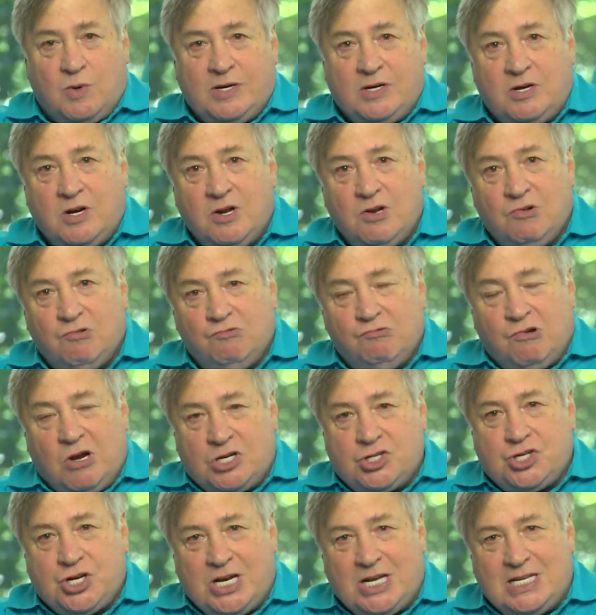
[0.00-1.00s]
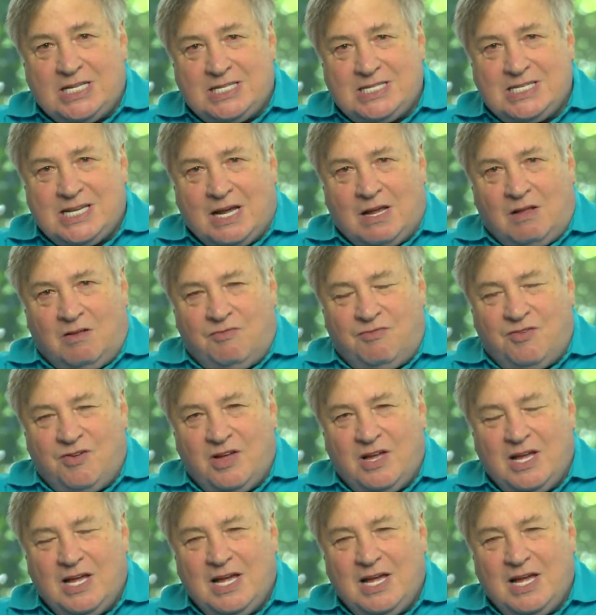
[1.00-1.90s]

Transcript: in Russia itself.